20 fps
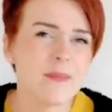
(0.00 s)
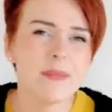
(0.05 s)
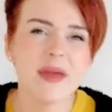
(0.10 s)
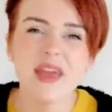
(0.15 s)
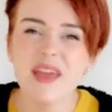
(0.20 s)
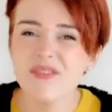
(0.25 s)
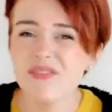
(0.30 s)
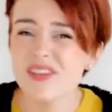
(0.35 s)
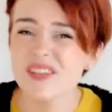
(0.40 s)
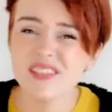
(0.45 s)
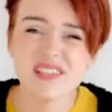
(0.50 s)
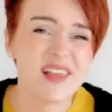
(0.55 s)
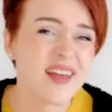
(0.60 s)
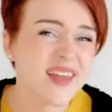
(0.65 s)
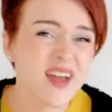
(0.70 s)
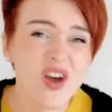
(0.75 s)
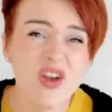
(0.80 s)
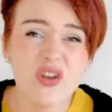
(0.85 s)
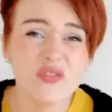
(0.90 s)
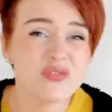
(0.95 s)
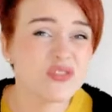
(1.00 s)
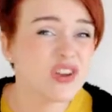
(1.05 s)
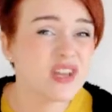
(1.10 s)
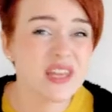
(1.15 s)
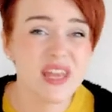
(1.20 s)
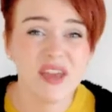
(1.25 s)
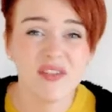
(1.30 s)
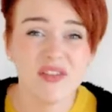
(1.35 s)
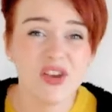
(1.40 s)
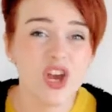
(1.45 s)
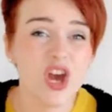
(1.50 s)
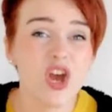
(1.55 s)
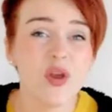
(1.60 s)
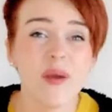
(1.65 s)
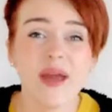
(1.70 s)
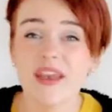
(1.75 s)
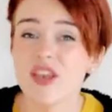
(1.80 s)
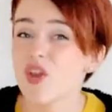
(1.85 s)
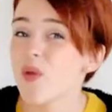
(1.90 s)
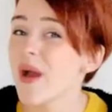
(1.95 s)
But if it's like over a year ago
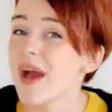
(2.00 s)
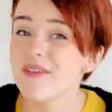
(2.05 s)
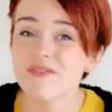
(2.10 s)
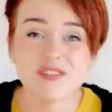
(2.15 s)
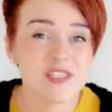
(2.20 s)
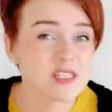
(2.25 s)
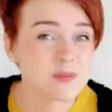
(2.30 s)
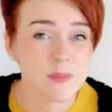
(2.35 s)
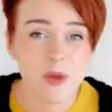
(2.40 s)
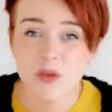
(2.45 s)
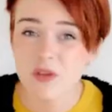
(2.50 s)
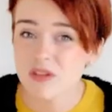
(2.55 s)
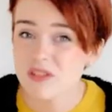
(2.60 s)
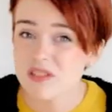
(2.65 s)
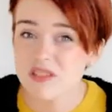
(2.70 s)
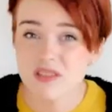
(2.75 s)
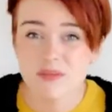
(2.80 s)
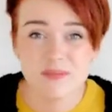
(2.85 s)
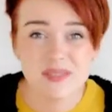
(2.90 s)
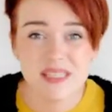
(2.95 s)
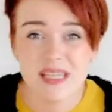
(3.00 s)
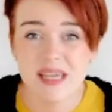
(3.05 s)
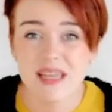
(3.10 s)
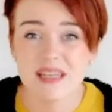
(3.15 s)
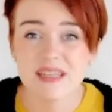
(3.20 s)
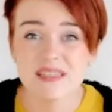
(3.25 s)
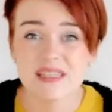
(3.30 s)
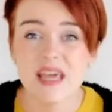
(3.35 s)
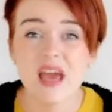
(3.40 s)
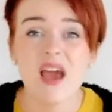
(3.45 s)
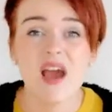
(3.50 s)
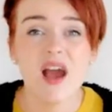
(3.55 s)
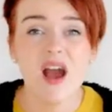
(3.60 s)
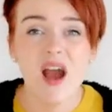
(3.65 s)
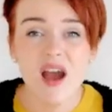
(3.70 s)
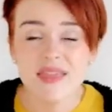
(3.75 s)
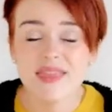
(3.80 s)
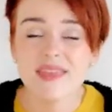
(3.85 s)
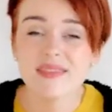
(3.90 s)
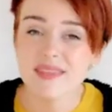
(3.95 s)
and you haven't spoken to them since,
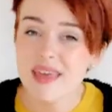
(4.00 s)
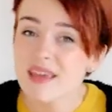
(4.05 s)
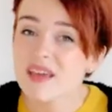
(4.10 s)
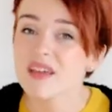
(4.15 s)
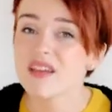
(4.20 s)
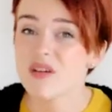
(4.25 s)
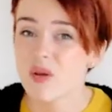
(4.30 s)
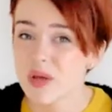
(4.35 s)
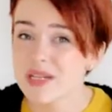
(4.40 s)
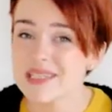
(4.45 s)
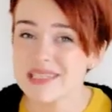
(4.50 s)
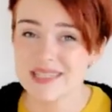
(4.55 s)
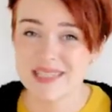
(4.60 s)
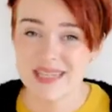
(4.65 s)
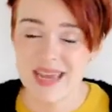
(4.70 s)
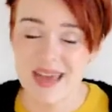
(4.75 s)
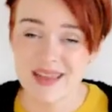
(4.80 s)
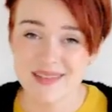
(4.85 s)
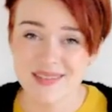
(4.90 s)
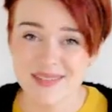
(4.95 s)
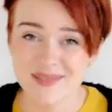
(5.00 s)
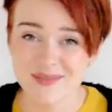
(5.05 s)
I think they're going to understand.